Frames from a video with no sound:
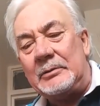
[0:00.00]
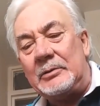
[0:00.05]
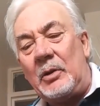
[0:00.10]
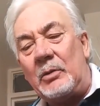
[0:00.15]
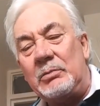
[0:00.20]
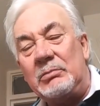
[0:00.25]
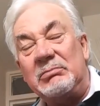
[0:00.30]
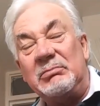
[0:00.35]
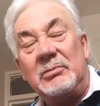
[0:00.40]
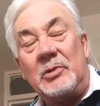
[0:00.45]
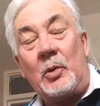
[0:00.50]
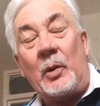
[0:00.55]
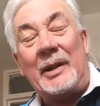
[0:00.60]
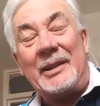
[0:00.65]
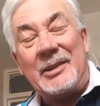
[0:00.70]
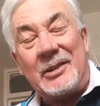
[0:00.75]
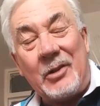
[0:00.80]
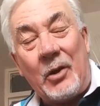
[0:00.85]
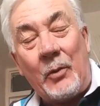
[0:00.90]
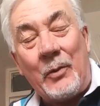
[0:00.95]
don't
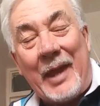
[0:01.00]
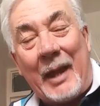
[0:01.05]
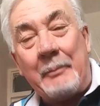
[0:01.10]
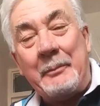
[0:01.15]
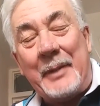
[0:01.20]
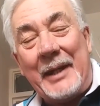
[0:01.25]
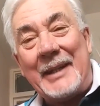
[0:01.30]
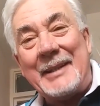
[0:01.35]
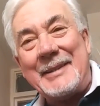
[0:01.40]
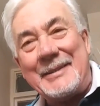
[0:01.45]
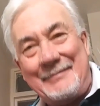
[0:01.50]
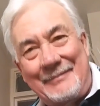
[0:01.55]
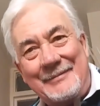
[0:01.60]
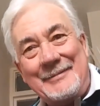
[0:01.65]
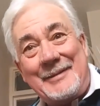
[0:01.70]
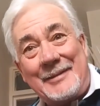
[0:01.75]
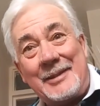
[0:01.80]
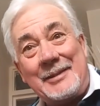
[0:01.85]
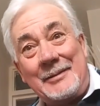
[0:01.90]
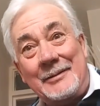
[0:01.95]
quite grow that big
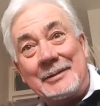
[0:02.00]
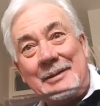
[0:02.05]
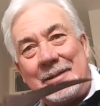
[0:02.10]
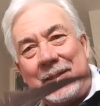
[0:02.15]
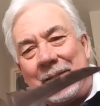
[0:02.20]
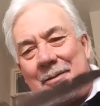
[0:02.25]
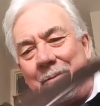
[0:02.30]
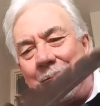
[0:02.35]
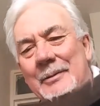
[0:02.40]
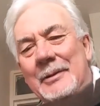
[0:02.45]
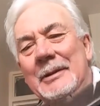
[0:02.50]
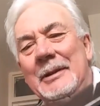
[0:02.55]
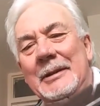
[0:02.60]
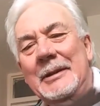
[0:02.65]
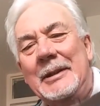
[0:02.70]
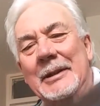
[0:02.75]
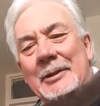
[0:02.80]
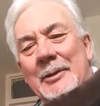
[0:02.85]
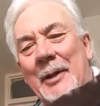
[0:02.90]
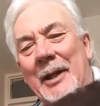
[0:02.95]
to
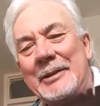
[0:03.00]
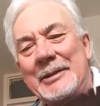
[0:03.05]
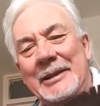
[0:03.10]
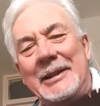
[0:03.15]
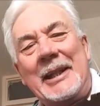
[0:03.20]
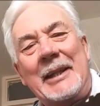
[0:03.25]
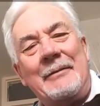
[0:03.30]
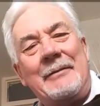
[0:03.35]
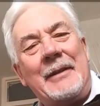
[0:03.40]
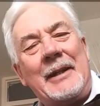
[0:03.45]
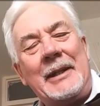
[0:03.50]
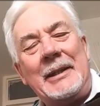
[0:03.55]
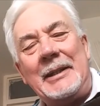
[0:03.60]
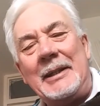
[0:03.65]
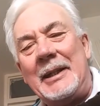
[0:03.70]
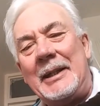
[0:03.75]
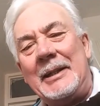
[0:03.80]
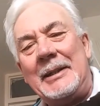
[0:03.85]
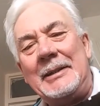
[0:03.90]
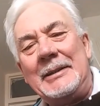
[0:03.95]
actually give
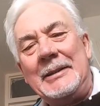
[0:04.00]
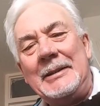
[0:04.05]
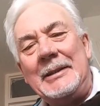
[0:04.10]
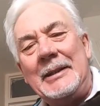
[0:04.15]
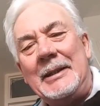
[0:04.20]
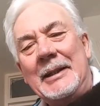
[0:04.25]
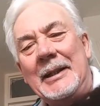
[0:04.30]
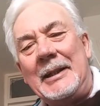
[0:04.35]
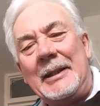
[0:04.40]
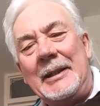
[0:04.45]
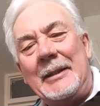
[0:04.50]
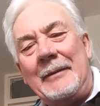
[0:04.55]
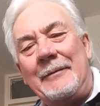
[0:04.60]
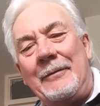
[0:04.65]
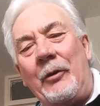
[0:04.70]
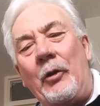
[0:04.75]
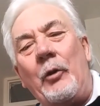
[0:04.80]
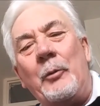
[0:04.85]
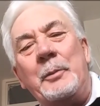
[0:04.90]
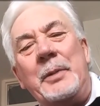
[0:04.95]
a
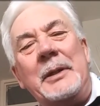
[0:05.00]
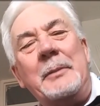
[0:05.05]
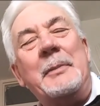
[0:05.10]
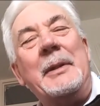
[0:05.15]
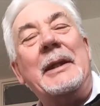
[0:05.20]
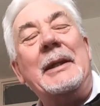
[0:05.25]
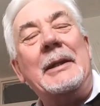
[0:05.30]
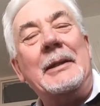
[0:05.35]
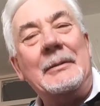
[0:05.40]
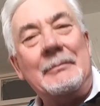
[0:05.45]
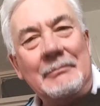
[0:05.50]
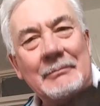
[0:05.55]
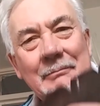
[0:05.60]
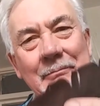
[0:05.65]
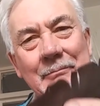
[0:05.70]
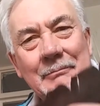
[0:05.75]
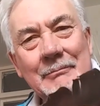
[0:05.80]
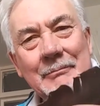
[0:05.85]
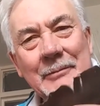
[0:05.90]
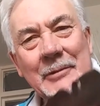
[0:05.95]
4BB
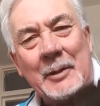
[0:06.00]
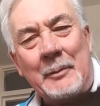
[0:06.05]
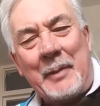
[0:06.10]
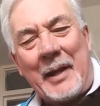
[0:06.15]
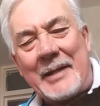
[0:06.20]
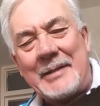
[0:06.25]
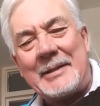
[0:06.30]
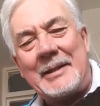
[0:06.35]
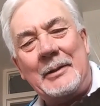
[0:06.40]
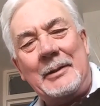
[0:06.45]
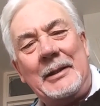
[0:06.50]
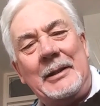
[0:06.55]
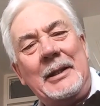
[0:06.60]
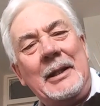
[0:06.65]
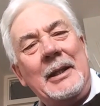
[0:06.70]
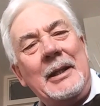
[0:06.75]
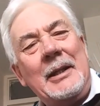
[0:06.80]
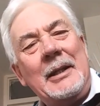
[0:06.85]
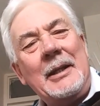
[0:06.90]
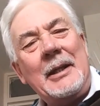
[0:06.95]
capacity
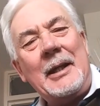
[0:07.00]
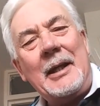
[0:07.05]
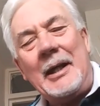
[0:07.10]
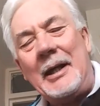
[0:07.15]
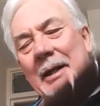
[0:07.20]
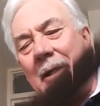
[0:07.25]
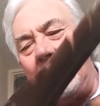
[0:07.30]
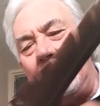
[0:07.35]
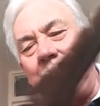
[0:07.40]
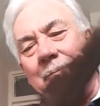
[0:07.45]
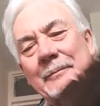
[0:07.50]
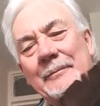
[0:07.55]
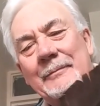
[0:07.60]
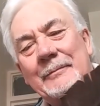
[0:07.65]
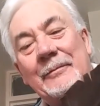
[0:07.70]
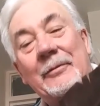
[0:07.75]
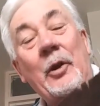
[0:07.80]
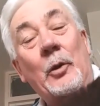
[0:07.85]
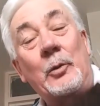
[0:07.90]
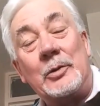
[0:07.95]

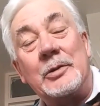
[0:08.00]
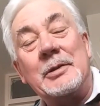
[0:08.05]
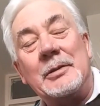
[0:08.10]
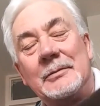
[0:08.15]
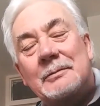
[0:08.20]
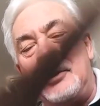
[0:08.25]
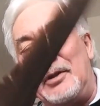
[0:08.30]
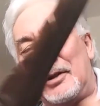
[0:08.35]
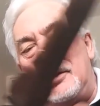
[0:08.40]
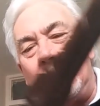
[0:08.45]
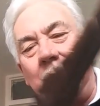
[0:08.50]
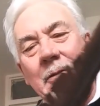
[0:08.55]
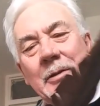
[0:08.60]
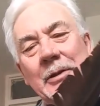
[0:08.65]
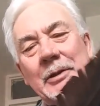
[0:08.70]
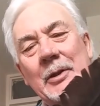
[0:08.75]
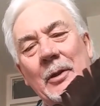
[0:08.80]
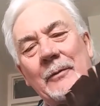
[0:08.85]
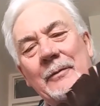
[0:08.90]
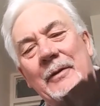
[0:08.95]
float, or
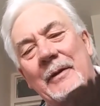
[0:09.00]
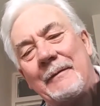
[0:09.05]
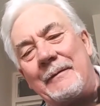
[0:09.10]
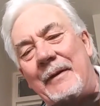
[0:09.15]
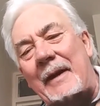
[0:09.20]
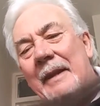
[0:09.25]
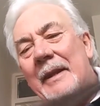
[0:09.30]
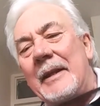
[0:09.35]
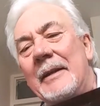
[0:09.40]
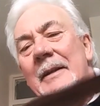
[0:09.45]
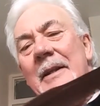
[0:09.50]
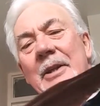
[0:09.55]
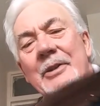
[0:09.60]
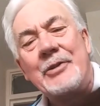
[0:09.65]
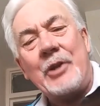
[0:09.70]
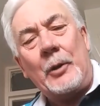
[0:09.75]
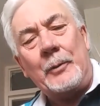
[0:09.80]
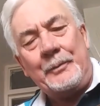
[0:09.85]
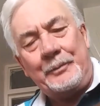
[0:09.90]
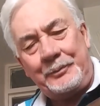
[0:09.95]
you know, for feather.
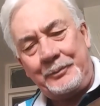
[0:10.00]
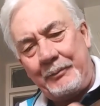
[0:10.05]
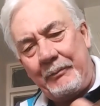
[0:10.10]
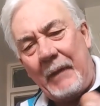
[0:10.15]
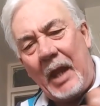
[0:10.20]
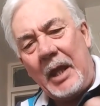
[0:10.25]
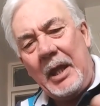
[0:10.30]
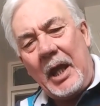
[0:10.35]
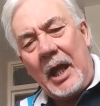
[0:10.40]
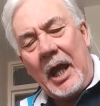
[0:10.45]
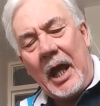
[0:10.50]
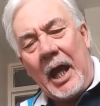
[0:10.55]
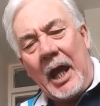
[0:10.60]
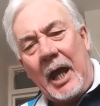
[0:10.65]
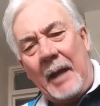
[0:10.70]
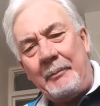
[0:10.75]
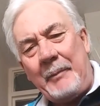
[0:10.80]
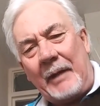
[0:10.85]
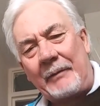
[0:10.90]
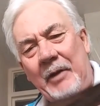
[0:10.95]
So
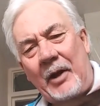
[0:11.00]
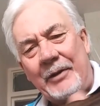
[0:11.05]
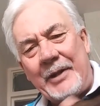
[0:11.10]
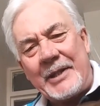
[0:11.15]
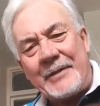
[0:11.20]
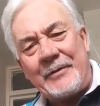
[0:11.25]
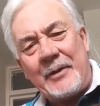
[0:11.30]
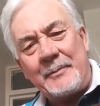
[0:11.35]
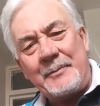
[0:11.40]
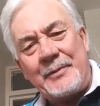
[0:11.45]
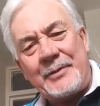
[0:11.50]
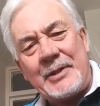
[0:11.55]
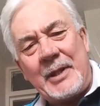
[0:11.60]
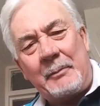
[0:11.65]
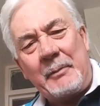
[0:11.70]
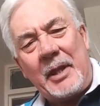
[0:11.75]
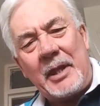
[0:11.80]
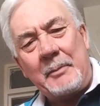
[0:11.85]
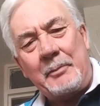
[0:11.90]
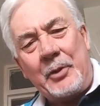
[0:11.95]
I've got this from
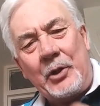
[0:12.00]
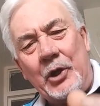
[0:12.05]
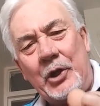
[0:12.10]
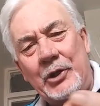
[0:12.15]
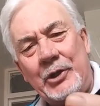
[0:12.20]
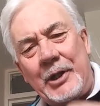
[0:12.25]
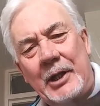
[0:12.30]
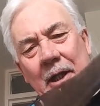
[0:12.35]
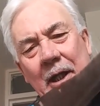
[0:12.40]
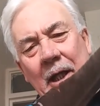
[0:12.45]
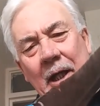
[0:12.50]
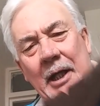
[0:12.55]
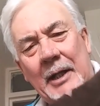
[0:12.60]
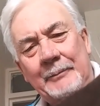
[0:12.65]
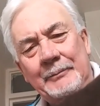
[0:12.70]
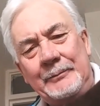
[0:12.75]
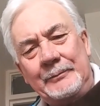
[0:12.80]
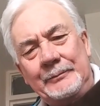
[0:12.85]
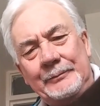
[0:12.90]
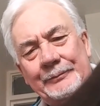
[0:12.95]
some other bird.
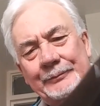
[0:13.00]
I